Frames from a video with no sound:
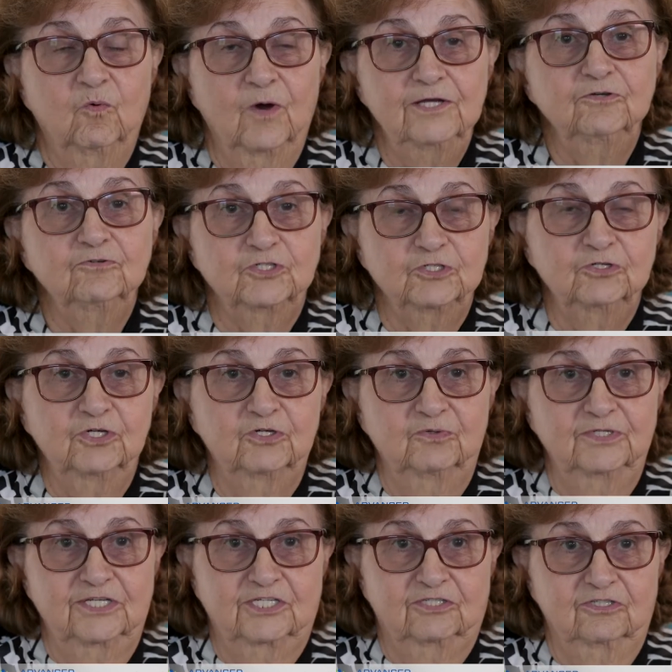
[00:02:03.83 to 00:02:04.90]
When you do your
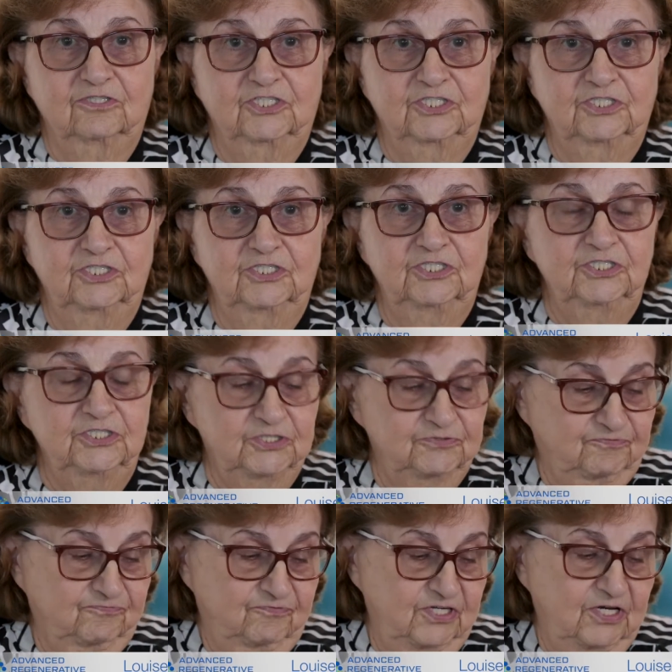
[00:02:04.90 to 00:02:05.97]
research,
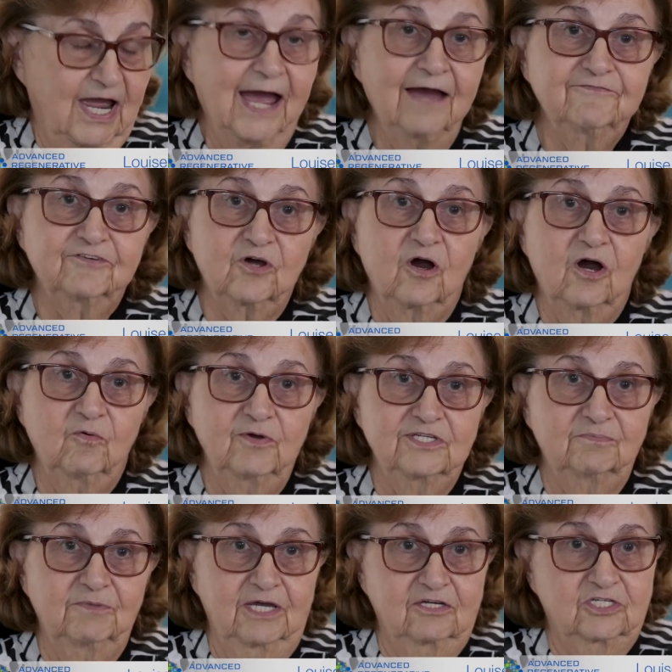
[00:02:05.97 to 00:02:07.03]
you have to
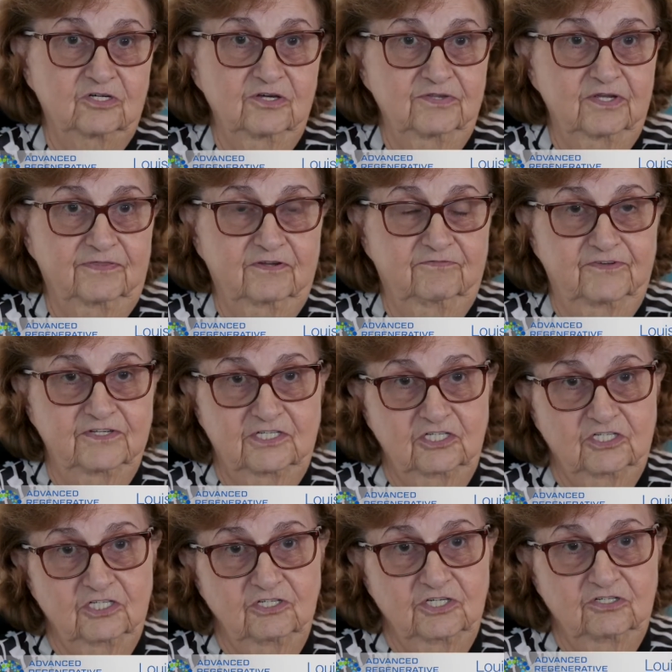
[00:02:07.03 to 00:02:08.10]
always make sure that the
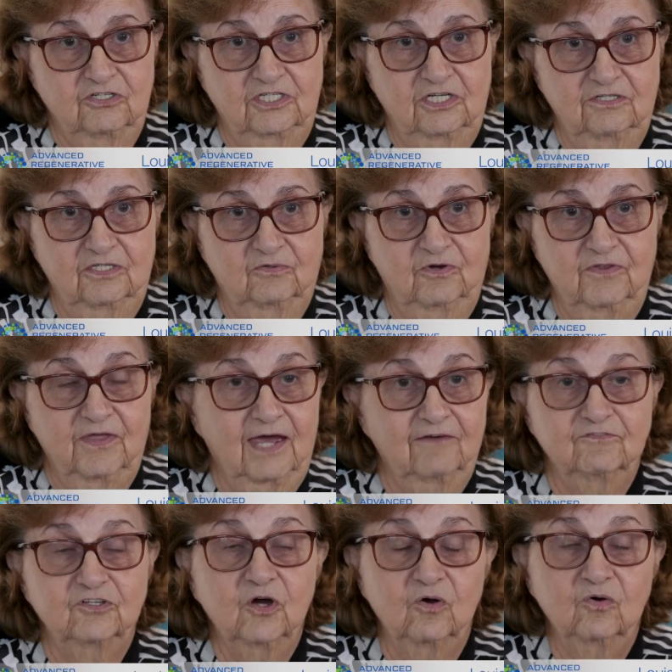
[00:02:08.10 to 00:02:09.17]
physicians you're dealing with have
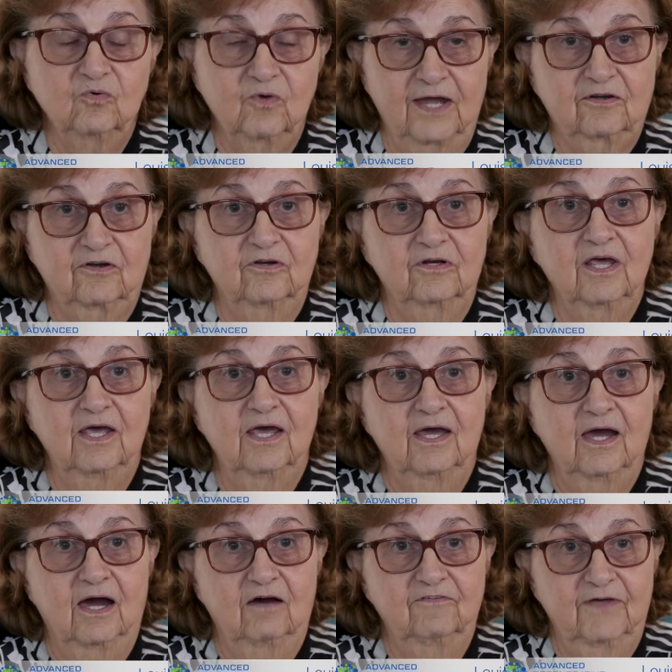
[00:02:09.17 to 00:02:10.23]
no record
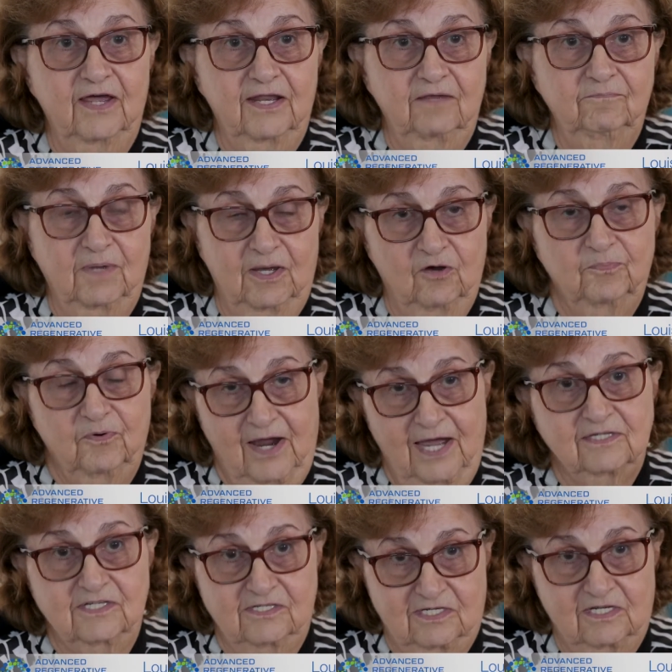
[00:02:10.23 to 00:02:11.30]
of any
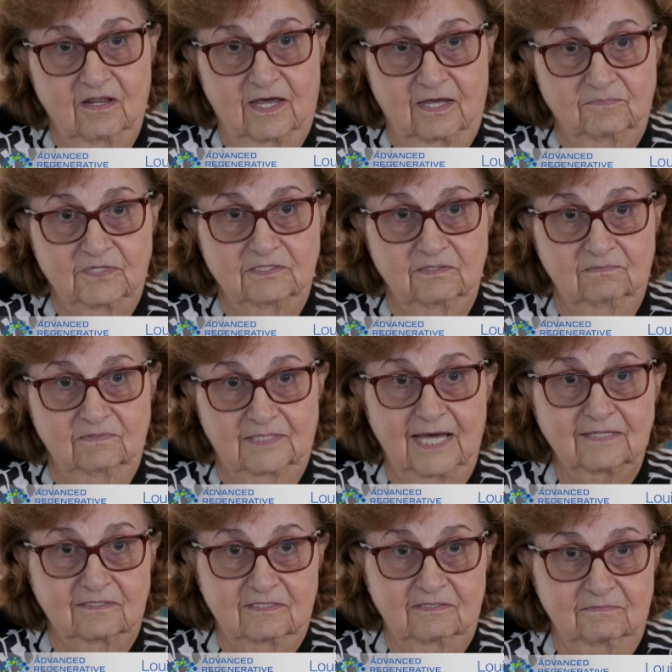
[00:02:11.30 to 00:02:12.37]
malpractice claims.
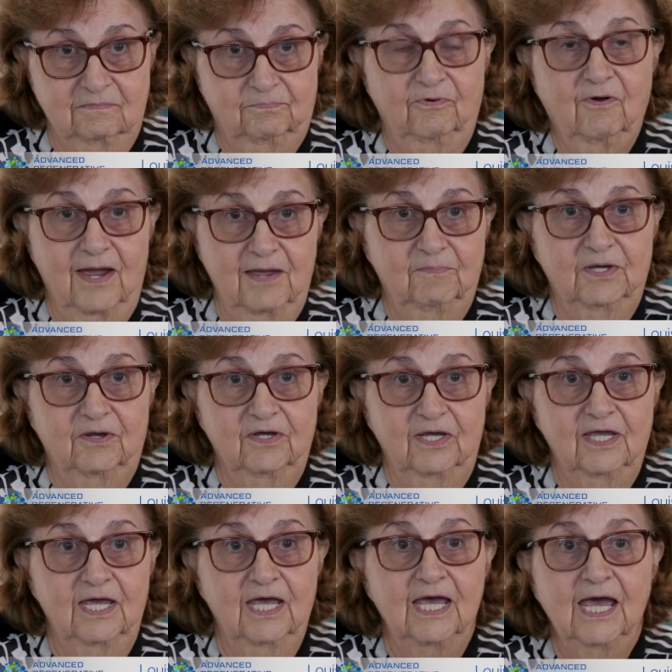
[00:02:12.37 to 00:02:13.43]
That's primary.
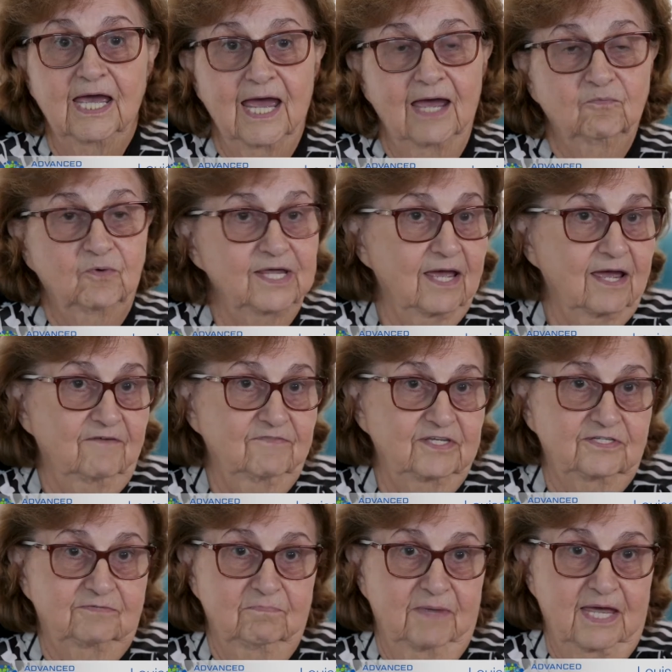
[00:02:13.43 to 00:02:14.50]
And we have
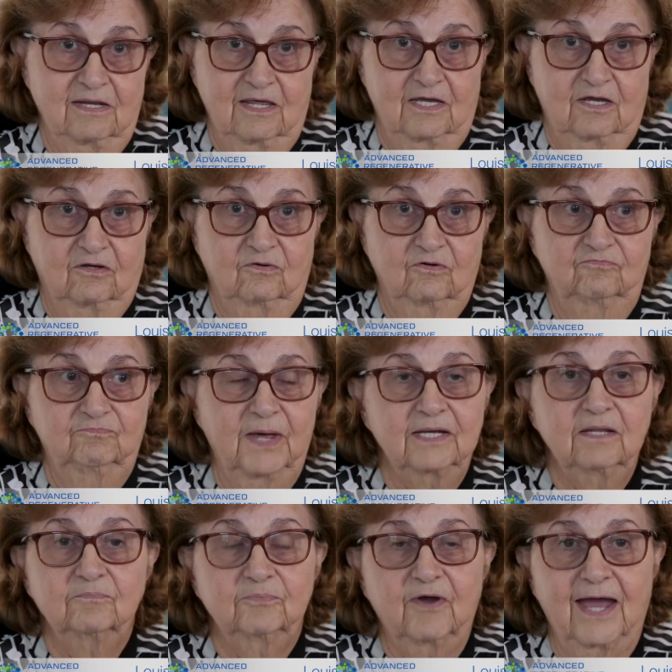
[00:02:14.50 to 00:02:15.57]
these men here who've been
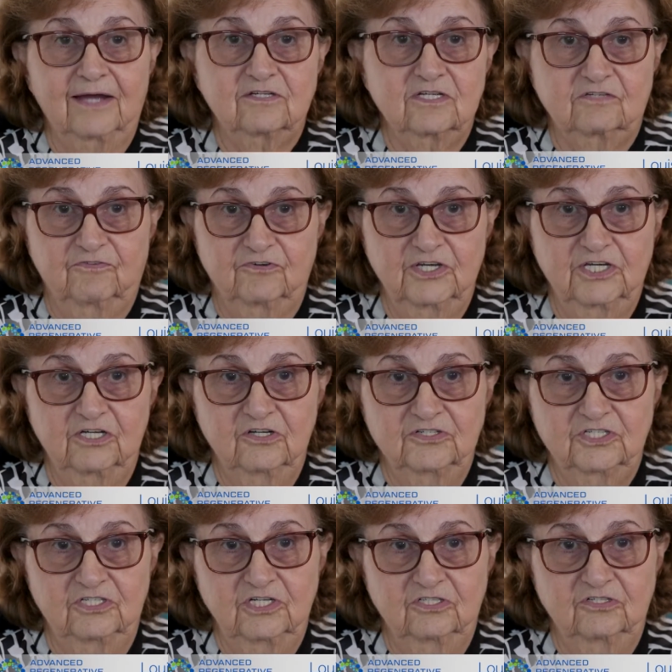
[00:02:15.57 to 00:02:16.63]
in practice for
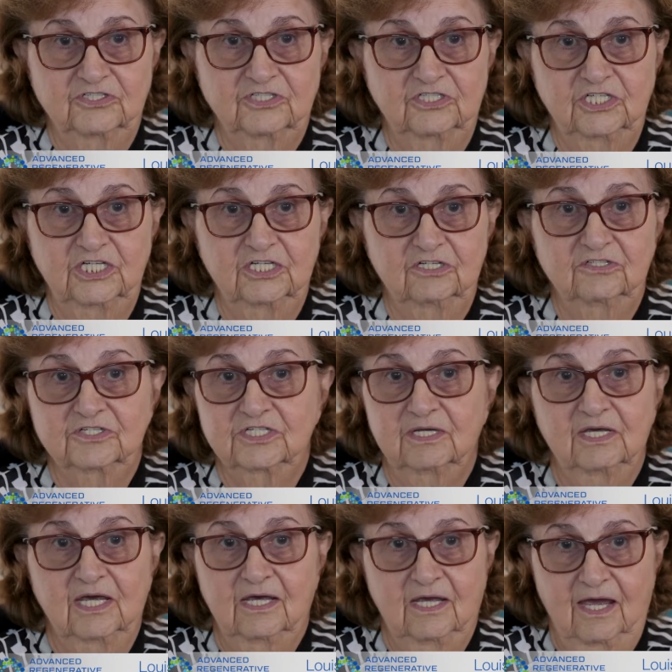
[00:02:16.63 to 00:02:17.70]
years and years and years,
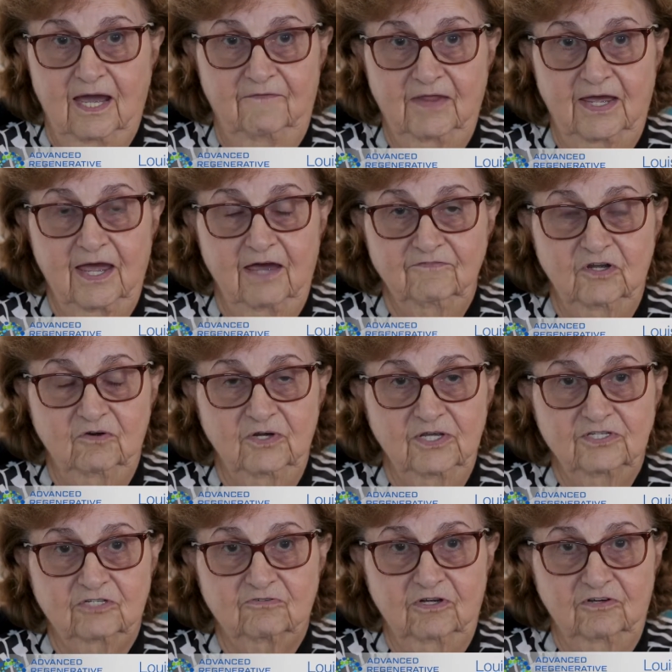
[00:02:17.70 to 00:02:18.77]
and they have no
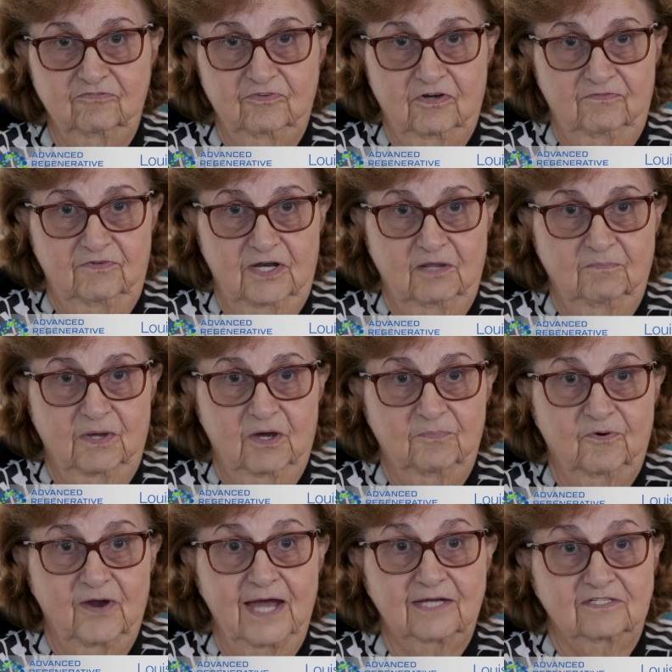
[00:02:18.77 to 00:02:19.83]
history of any
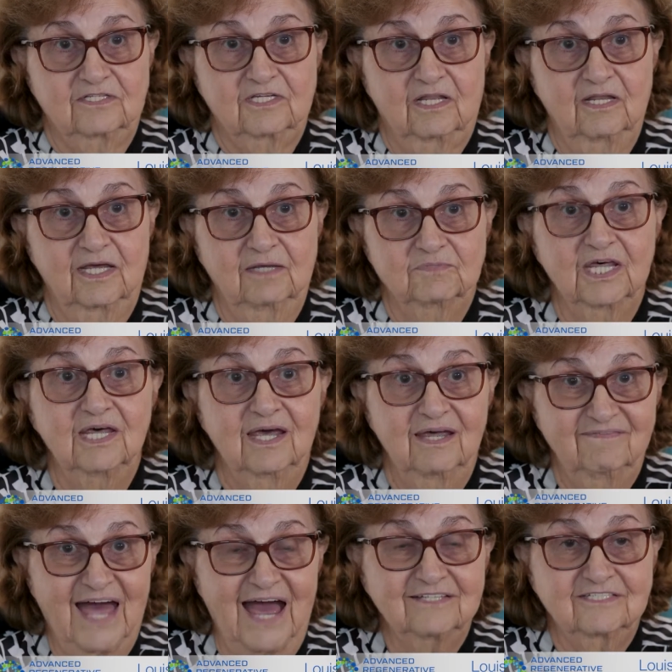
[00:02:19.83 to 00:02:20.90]
malpractice claims.
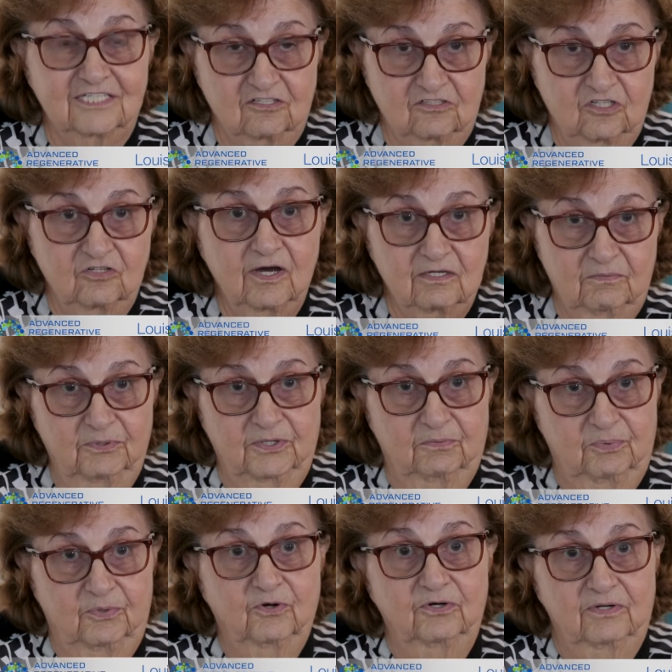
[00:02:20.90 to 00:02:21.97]
That's incredibly
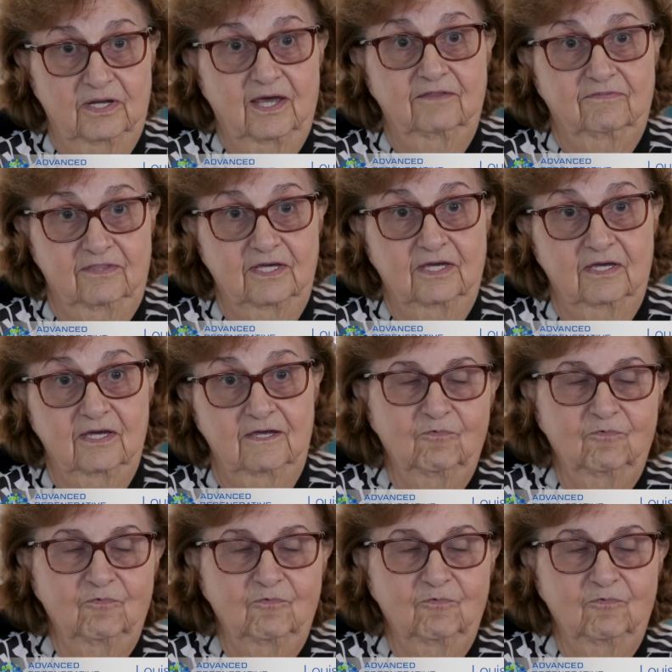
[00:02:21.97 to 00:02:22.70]
important, I think.